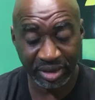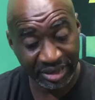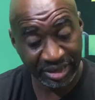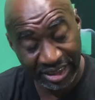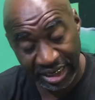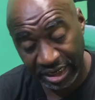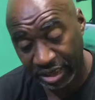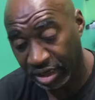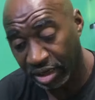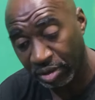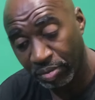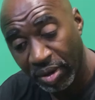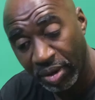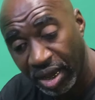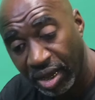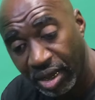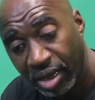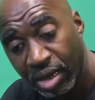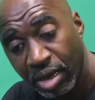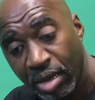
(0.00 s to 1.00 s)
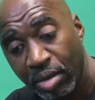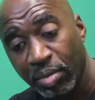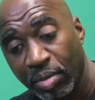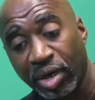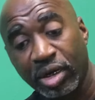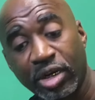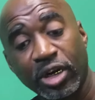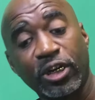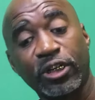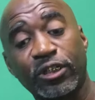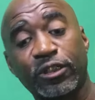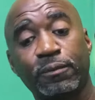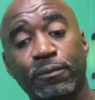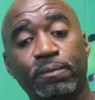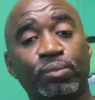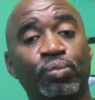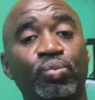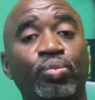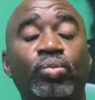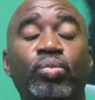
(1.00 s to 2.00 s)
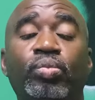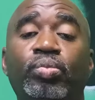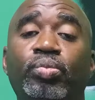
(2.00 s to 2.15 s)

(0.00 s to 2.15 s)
It's sickening, man, because